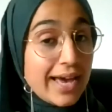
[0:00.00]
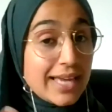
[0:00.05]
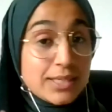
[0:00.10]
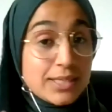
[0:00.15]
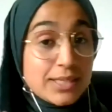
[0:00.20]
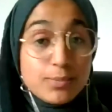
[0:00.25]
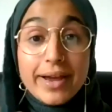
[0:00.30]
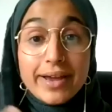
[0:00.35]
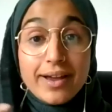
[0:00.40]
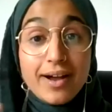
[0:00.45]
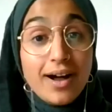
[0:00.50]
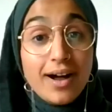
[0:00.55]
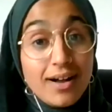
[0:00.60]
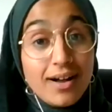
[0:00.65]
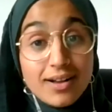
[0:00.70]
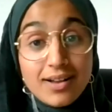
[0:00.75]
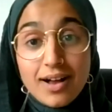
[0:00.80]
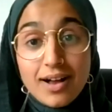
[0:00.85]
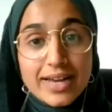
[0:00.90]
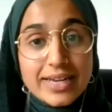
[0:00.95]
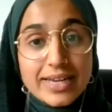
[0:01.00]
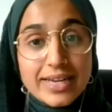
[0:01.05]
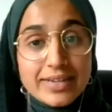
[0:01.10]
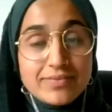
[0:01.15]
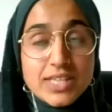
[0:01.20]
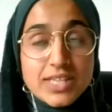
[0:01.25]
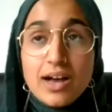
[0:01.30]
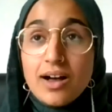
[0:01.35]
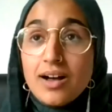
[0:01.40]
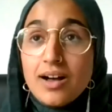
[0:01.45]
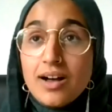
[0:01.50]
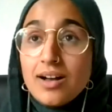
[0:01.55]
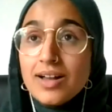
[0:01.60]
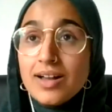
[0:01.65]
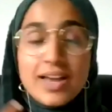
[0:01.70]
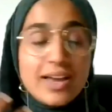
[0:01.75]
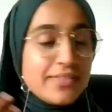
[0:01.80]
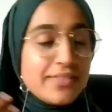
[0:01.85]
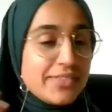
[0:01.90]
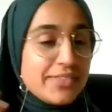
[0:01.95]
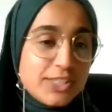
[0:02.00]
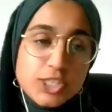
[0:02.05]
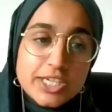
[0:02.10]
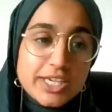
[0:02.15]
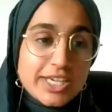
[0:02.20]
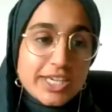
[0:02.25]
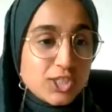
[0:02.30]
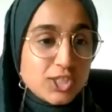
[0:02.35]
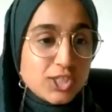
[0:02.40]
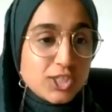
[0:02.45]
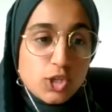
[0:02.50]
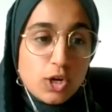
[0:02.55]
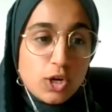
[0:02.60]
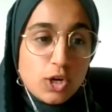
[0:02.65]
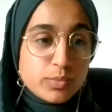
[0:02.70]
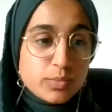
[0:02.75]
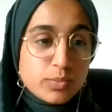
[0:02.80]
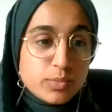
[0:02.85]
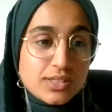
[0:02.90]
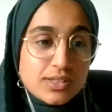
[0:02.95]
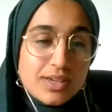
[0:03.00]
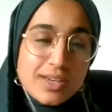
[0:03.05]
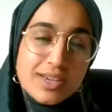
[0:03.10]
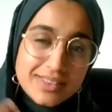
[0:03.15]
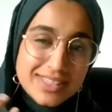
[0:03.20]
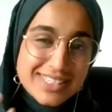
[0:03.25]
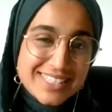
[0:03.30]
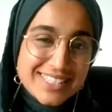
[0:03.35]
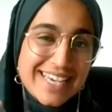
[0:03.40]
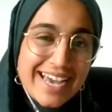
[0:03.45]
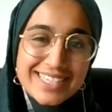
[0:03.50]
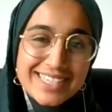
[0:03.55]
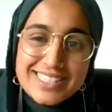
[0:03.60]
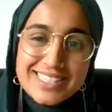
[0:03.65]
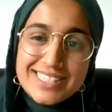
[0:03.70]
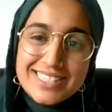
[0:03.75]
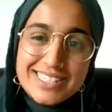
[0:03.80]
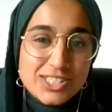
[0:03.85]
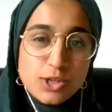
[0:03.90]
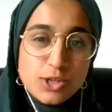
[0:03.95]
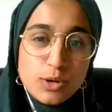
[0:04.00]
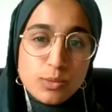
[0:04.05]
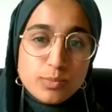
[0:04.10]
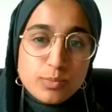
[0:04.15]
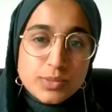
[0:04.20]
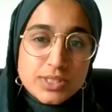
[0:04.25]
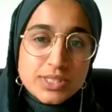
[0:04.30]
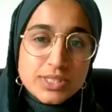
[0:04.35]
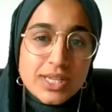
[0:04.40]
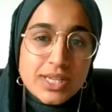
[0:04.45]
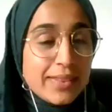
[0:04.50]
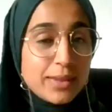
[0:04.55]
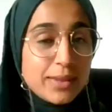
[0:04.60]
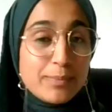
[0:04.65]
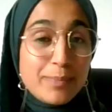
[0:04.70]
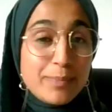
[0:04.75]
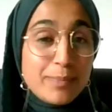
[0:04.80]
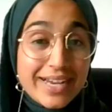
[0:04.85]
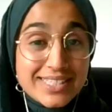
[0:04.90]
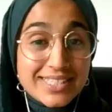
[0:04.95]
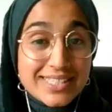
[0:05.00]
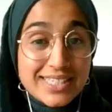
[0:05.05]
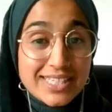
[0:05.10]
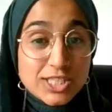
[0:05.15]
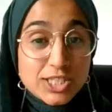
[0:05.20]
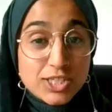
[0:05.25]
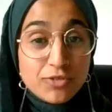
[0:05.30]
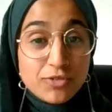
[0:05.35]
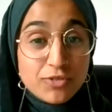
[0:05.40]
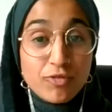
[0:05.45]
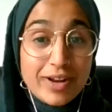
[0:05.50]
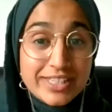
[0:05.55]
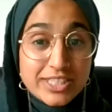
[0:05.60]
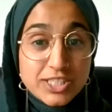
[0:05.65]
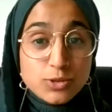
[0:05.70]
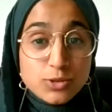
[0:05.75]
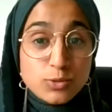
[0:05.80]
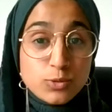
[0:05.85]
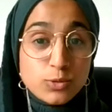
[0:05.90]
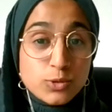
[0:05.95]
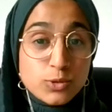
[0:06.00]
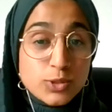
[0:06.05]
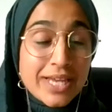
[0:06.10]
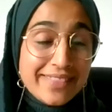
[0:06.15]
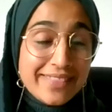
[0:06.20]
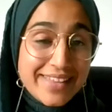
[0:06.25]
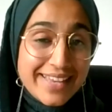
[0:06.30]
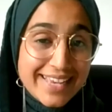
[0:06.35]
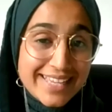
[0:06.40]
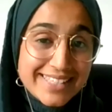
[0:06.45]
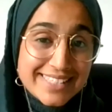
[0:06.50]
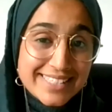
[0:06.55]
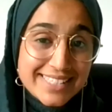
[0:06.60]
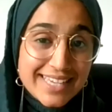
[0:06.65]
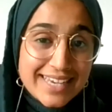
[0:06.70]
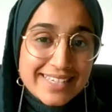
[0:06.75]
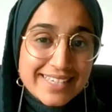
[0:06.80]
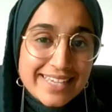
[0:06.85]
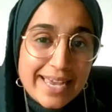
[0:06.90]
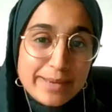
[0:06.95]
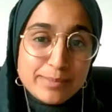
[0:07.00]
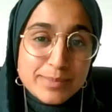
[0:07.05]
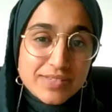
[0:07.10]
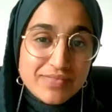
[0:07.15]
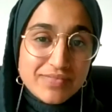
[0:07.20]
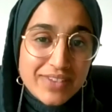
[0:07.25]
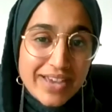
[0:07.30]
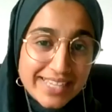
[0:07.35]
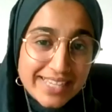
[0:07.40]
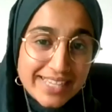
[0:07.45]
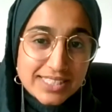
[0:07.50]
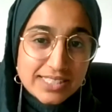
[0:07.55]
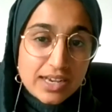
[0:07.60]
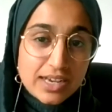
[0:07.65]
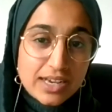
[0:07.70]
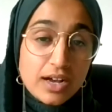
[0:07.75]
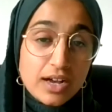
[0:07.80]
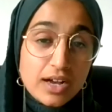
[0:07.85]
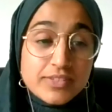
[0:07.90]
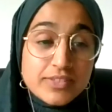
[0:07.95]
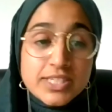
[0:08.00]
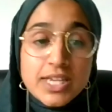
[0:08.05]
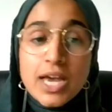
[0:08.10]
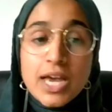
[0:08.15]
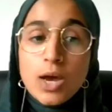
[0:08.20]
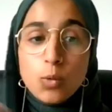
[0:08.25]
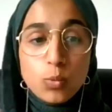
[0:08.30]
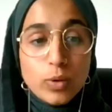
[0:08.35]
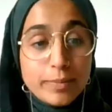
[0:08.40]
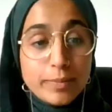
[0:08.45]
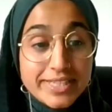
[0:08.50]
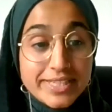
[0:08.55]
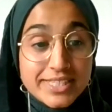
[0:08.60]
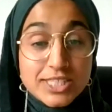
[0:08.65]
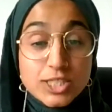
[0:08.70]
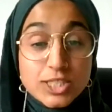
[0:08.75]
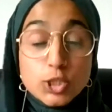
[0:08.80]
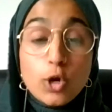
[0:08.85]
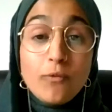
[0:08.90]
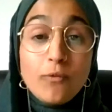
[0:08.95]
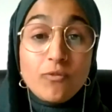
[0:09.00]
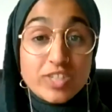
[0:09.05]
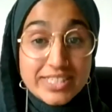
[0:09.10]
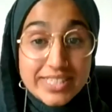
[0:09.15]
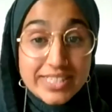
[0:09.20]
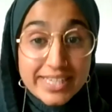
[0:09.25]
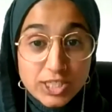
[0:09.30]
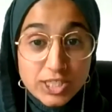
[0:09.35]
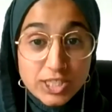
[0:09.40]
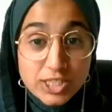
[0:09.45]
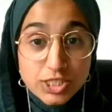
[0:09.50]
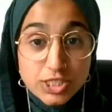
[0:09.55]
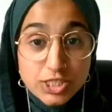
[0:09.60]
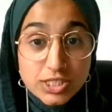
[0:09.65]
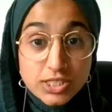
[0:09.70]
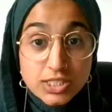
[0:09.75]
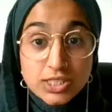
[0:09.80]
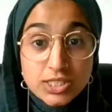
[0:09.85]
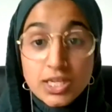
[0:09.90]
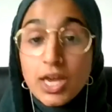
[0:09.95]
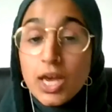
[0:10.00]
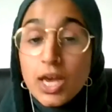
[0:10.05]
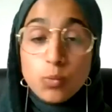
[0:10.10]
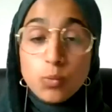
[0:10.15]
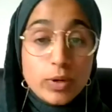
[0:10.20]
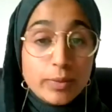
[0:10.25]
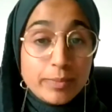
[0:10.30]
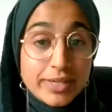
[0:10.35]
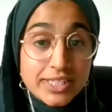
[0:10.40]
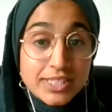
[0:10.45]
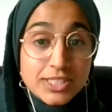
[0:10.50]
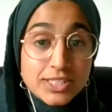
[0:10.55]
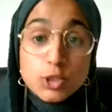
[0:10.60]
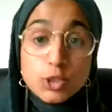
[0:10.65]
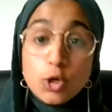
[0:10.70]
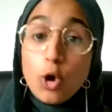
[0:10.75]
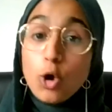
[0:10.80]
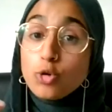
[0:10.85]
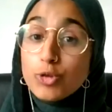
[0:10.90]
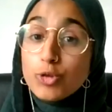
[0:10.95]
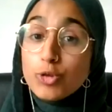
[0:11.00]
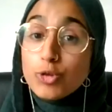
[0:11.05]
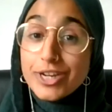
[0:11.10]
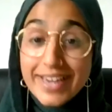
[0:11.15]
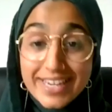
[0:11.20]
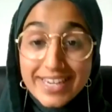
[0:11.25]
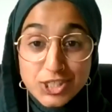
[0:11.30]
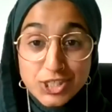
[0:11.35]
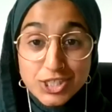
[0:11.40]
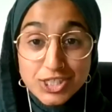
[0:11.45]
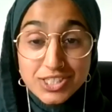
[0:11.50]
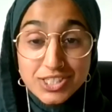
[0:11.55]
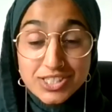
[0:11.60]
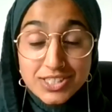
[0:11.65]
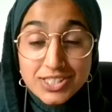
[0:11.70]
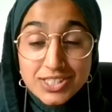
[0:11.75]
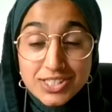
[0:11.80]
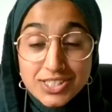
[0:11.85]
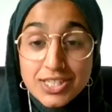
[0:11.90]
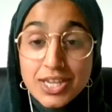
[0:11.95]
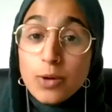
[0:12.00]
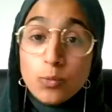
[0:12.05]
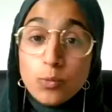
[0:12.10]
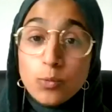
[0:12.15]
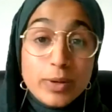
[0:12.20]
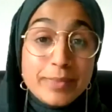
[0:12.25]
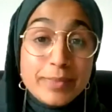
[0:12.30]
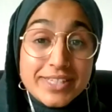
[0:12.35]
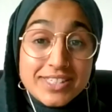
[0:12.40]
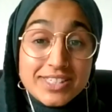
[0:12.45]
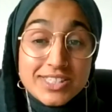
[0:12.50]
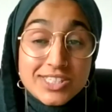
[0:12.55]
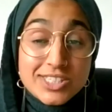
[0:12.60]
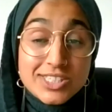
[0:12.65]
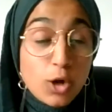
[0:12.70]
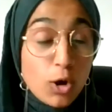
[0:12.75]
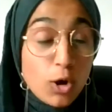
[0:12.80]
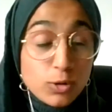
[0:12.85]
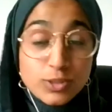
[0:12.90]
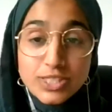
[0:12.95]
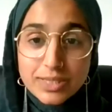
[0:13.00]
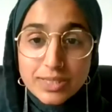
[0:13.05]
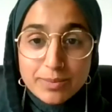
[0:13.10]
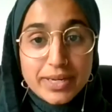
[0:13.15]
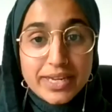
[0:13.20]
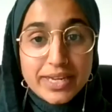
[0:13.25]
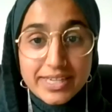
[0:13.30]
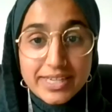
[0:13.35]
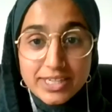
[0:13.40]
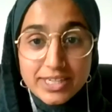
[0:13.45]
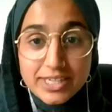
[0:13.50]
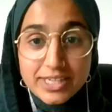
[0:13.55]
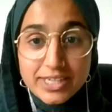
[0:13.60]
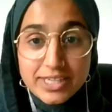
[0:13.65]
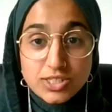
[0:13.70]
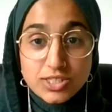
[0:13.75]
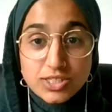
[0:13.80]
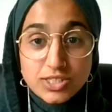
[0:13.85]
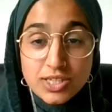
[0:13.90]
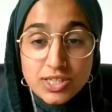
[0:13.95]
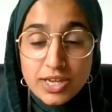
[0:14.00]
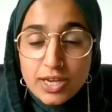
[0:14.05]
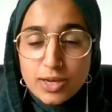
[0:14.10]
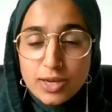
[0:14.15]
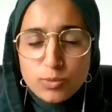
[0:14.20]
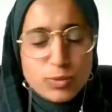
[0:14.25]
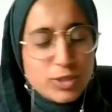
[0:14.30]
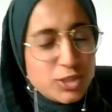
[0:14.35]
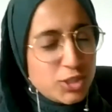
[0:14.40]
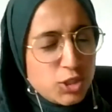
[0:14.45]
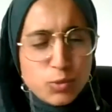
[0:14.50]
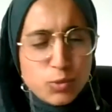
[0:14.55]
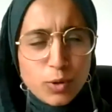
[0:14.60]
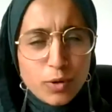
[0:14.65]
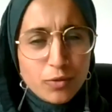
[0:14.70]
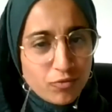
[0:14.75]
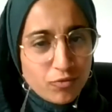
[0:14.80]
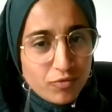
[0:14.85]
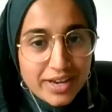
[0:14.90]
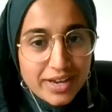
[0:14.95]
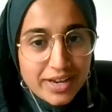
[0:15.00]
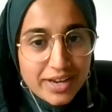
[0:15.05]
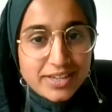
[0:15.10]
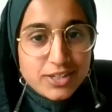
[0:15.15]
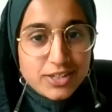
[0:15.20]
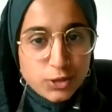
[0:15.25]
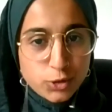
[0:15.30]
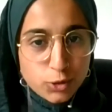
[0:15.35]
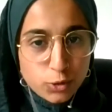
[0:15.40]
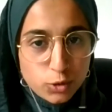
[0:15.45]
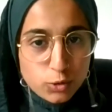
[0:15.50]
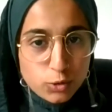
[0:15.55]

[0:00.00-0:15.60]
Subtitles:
And my archives are the chicken shops, the taxi stops, the backseats of rentals, the inside hems of headscarves, women's conversations, women's congregations, women's contemplations, which you won't find in your